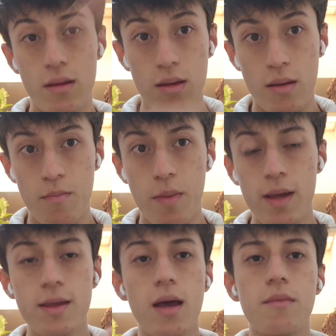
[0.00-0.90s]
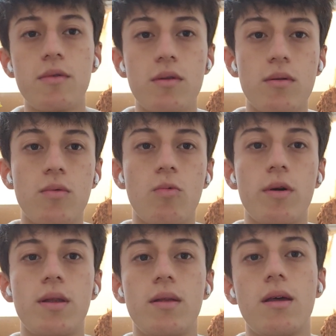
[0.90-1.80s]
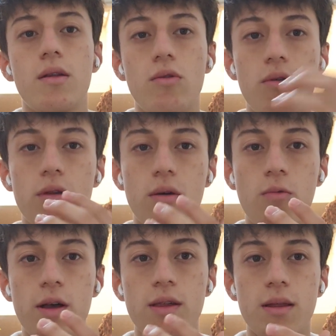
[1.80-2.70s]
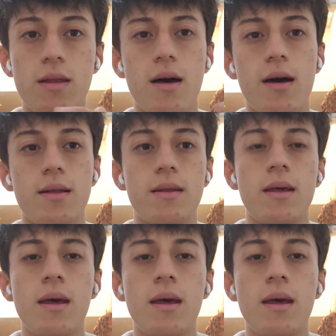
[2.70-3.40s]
In past times when the technology wasn't that